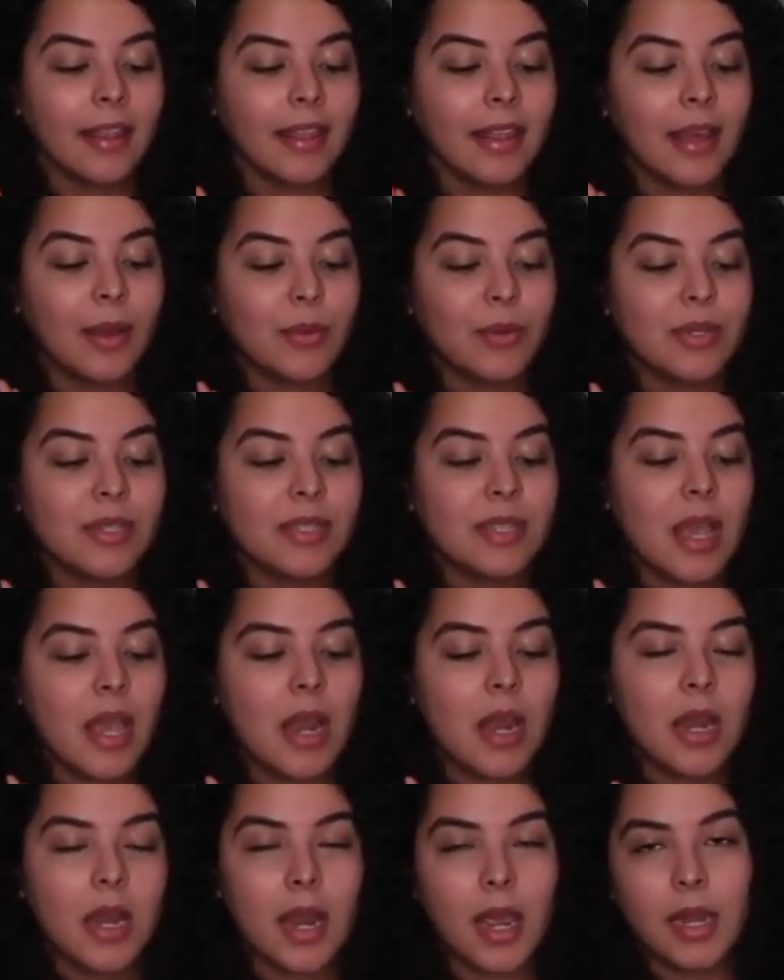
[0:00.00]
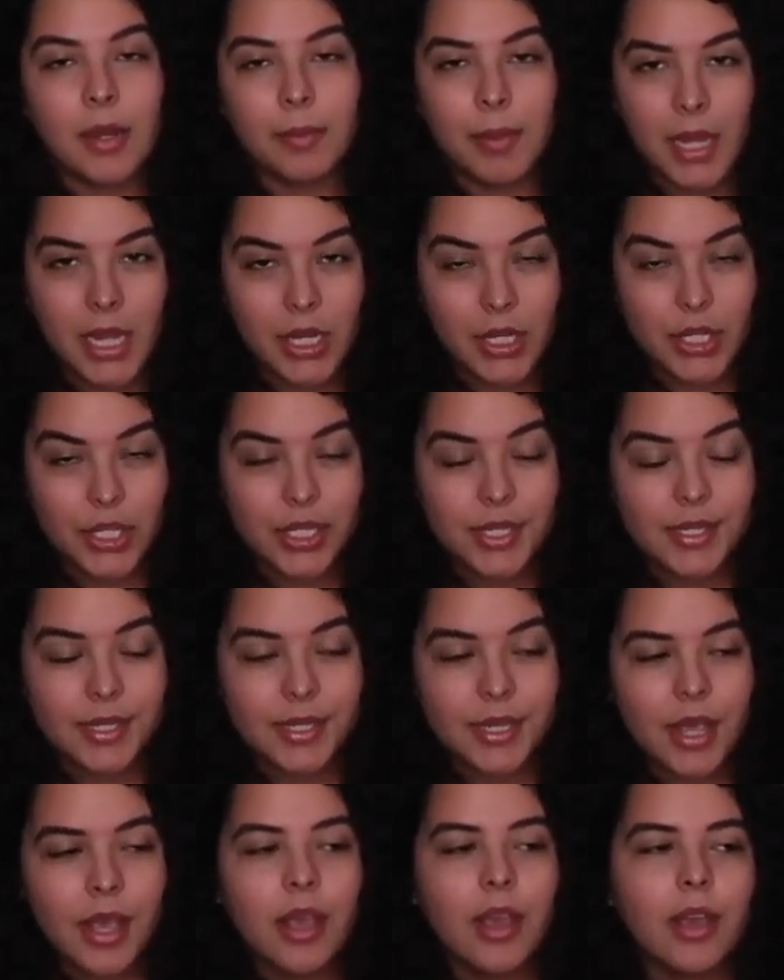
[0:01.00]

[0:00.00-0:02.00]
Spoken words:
that was 9 pages